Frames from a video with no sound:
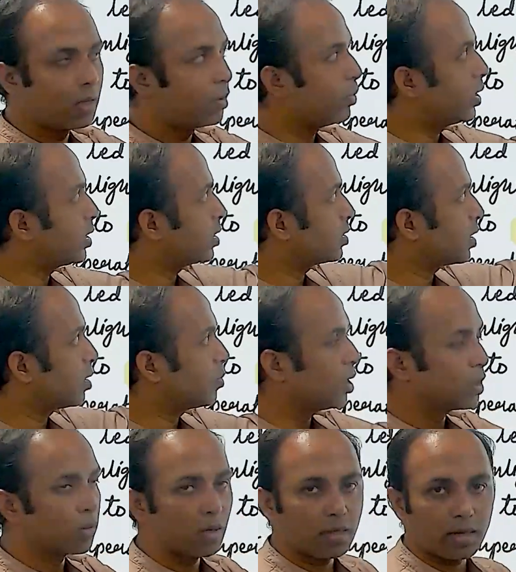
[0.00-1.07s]
When the thermal
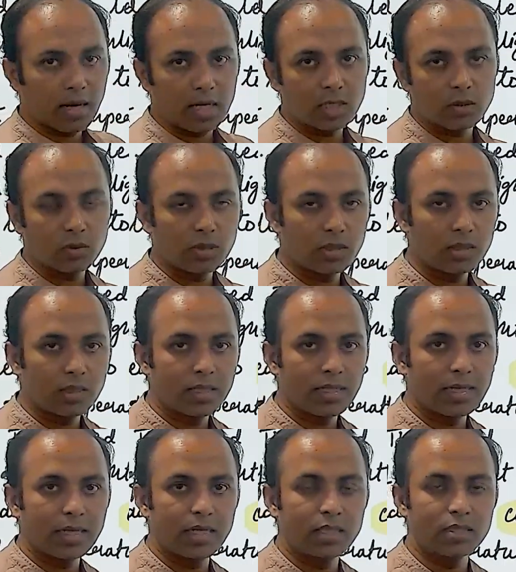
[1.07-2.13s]
contrast will
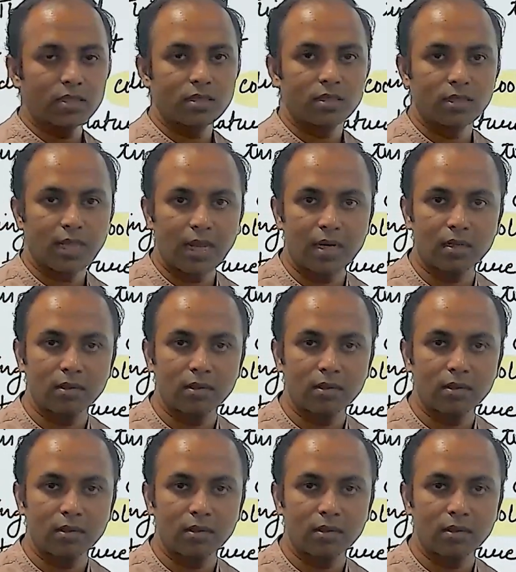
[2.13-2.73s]
decrease, then